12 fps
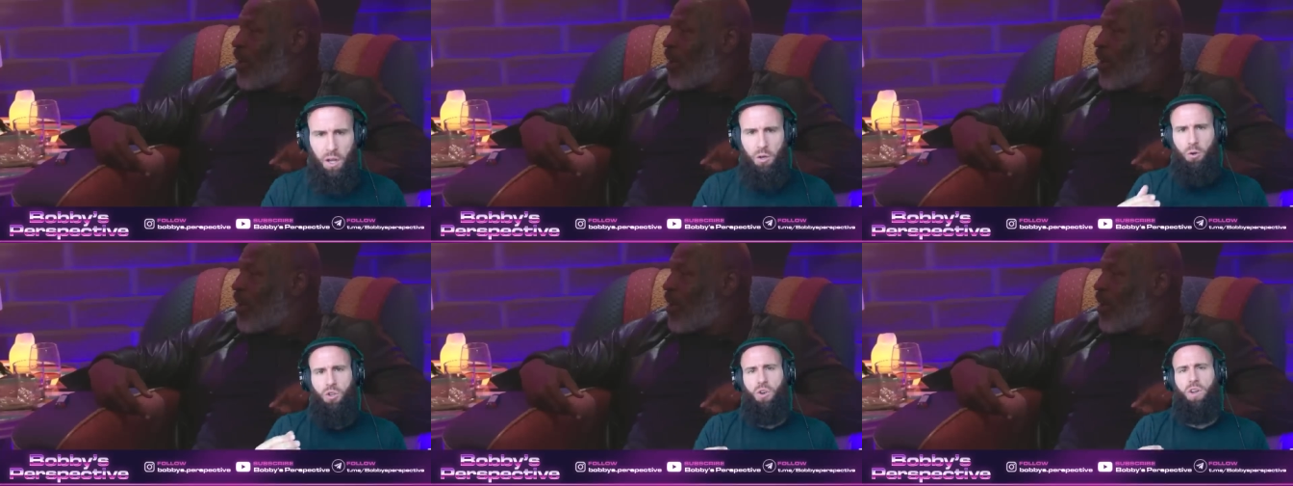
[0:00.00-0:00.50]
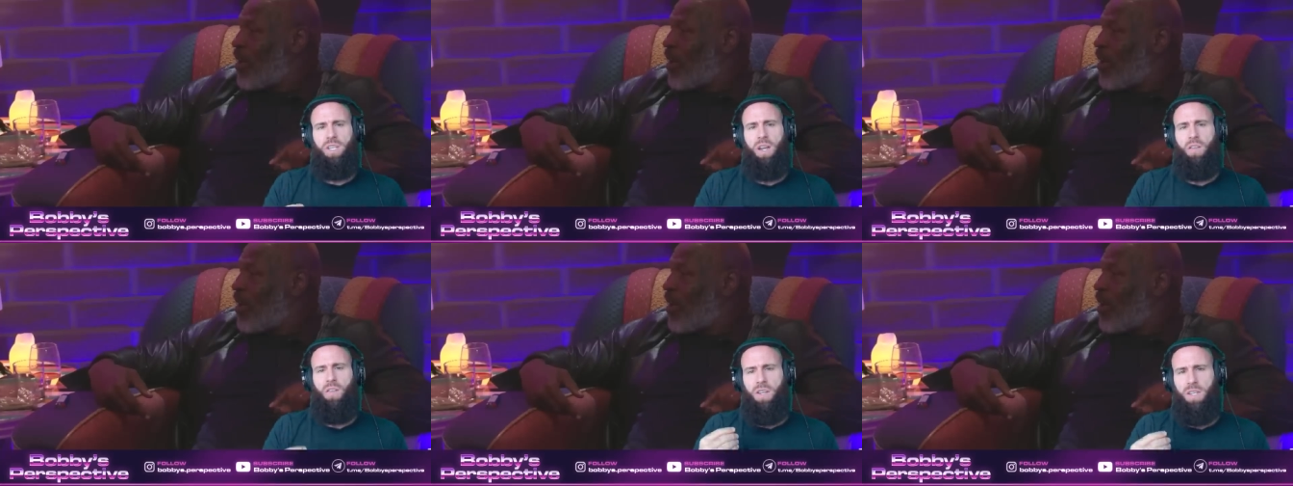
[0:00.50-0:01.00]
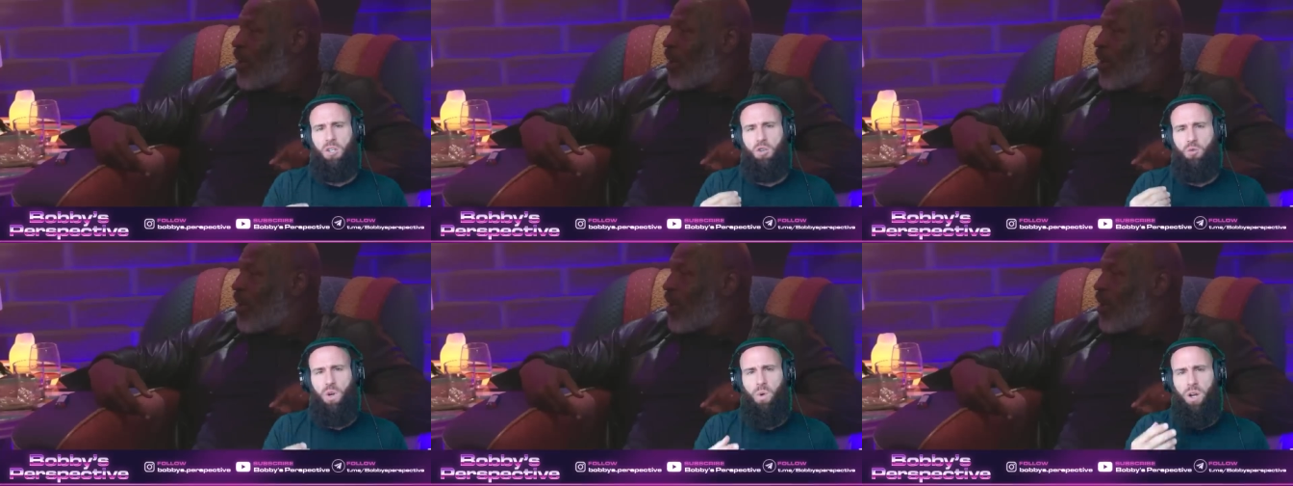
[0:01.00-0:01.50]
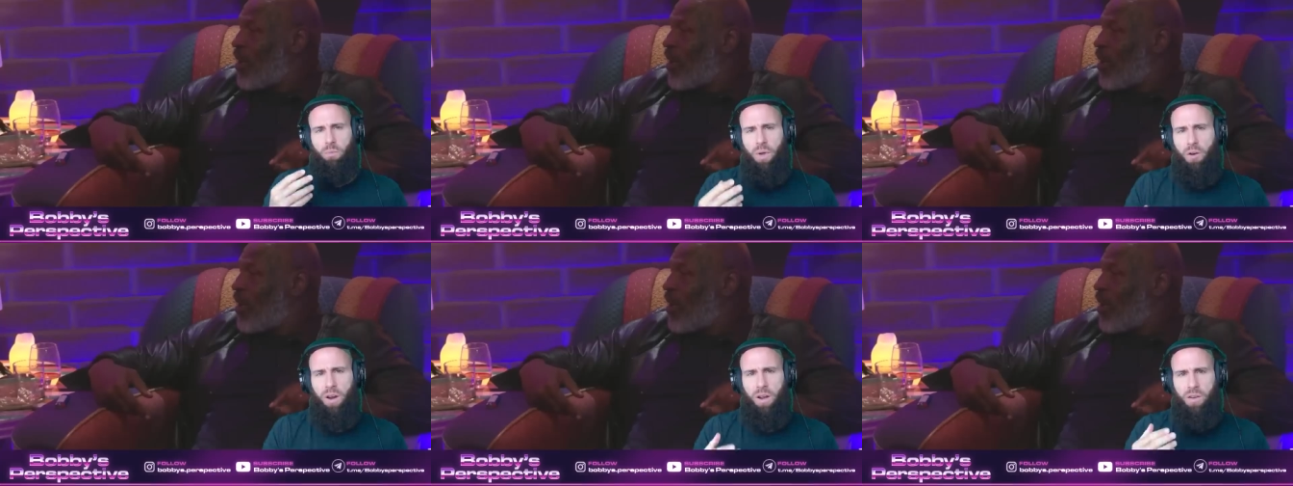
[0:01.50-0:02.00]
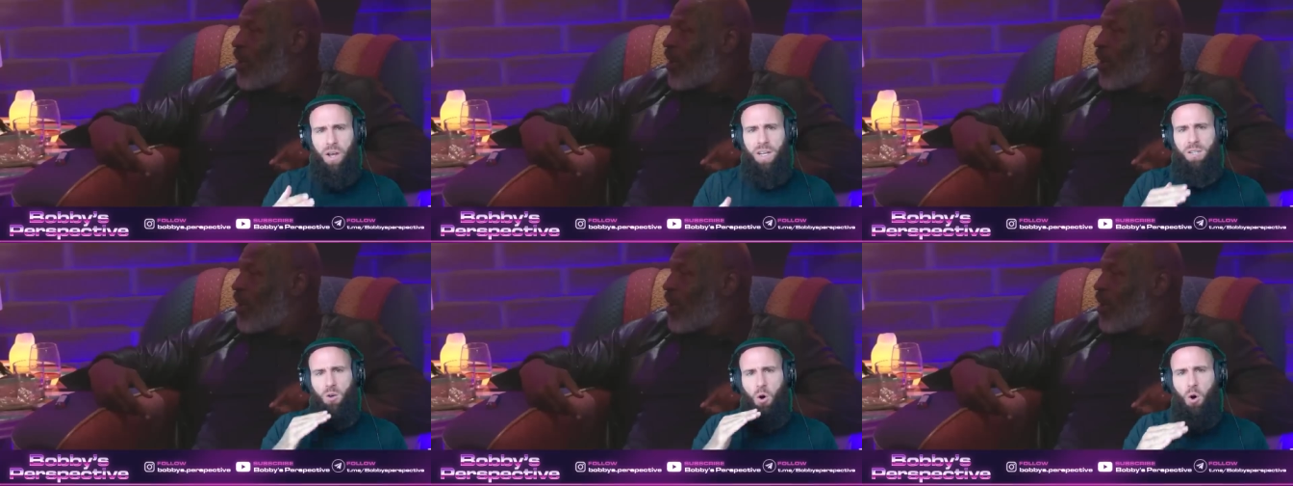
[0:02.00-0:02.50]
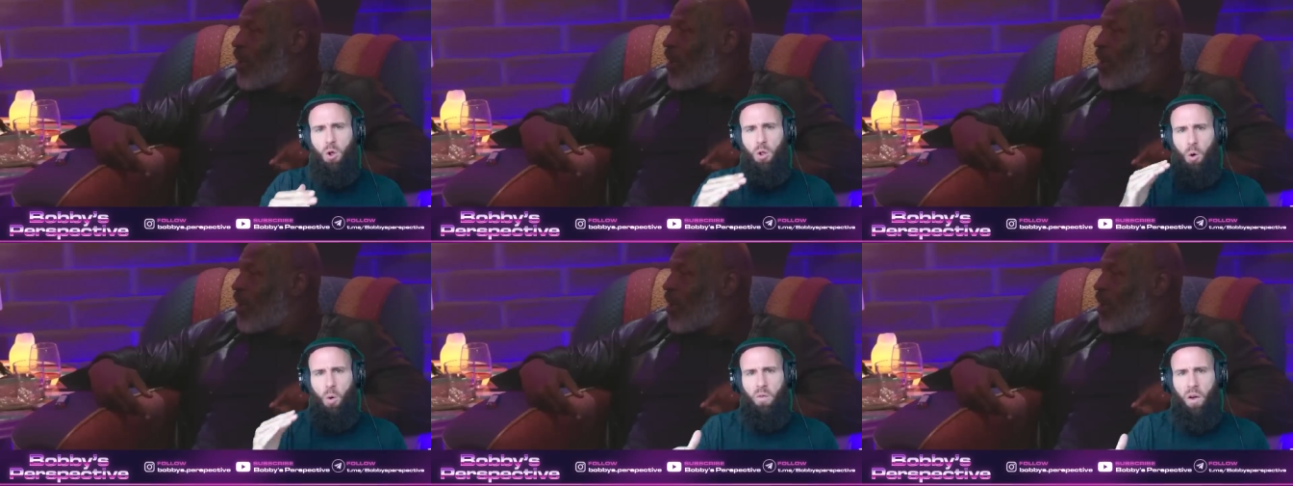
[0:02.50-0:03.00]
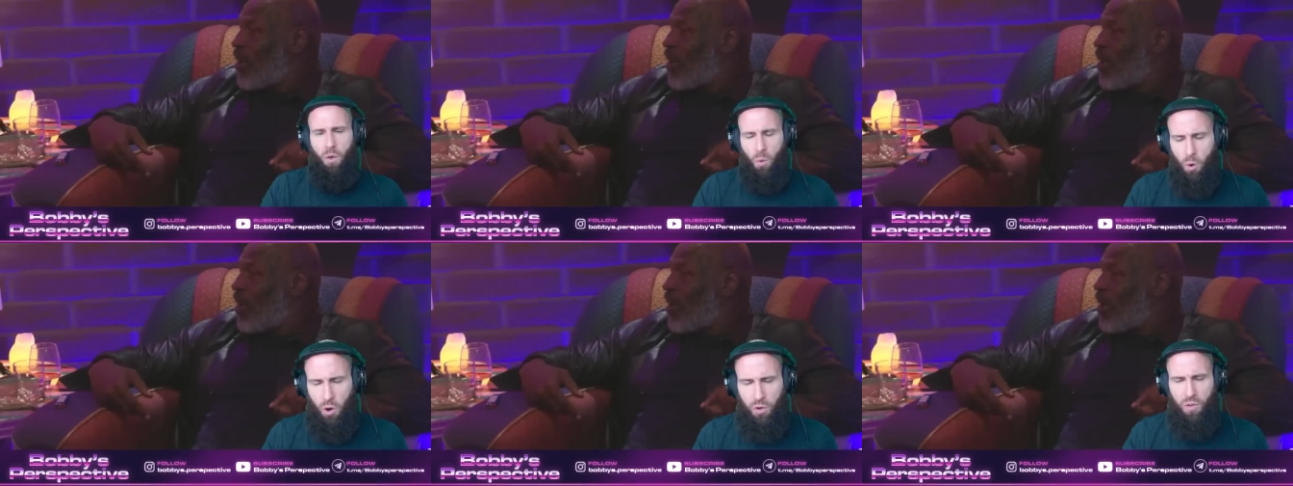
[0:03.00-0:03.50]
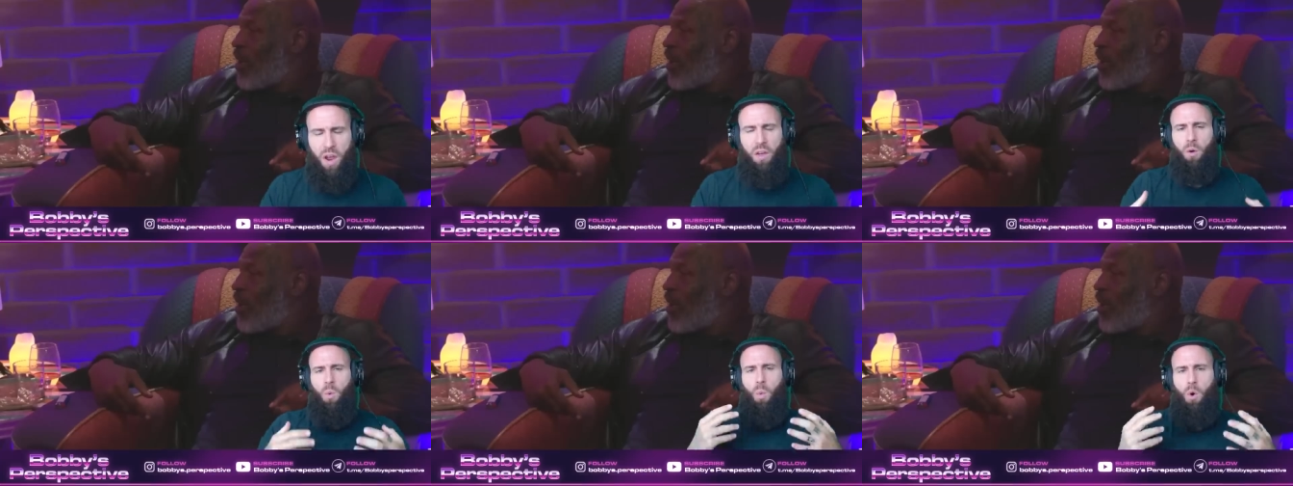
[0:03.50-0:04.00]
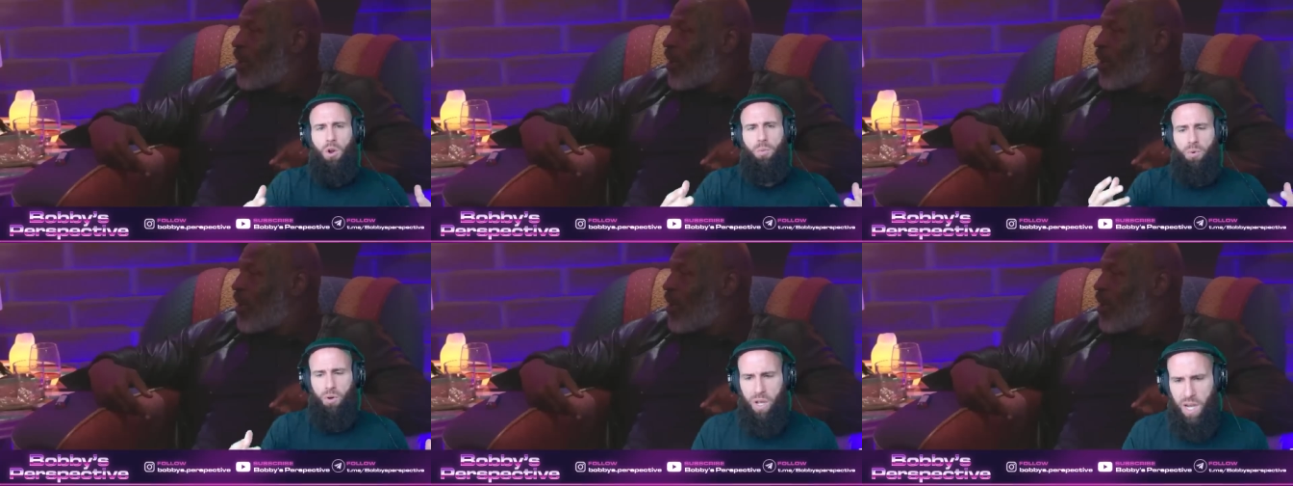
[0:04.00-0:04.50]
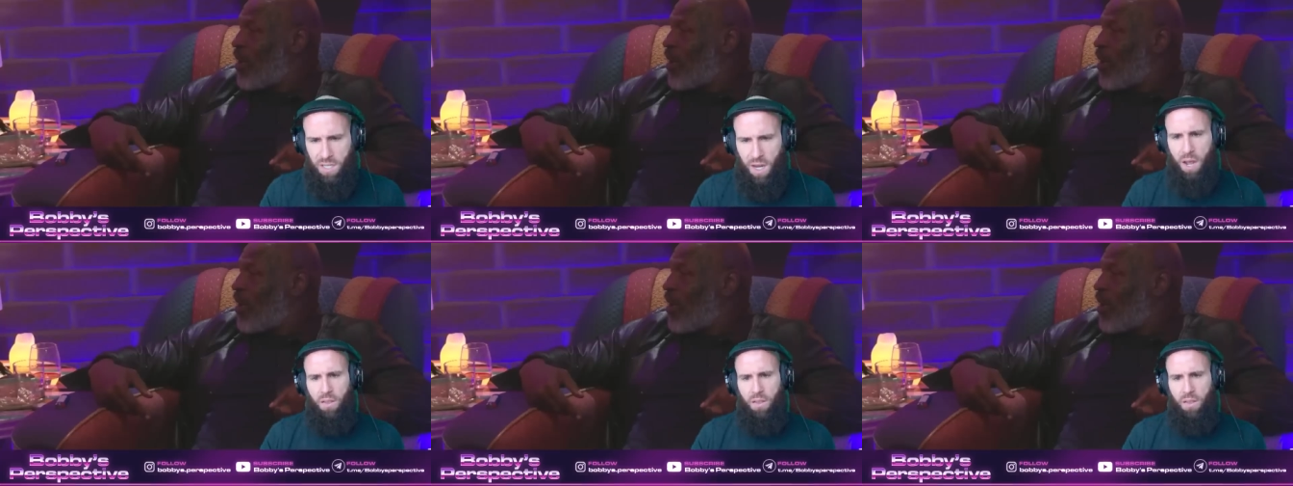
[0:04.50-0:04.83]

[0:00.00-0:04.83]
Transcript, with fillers: Don't you understand that this is truly what America does all over the world? They are the world police.